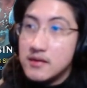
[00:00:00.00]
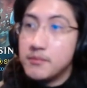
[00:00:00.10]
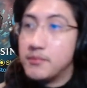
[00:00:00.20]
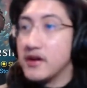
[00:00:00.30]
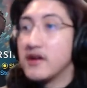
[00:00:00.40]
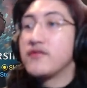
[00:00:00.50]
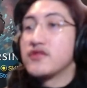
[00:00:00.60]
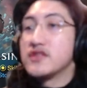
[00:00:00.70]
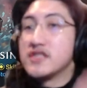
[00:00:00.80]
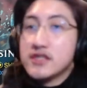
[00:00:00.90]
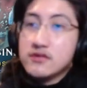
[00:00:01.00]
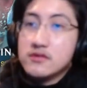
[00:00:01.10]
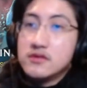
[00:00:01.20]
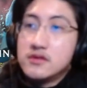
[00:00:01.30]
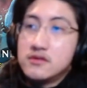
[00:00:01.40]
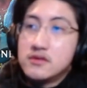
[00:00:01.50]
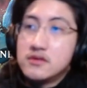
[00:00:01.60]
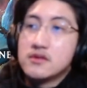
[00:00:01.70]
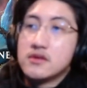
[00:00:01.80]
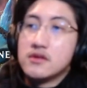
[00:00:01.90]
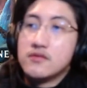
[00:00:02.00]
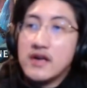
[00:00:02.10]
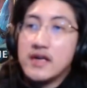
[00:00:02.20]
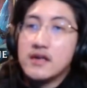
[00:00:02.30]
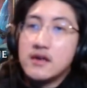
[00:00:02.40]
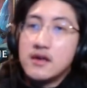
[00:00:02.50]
but for sigils, right?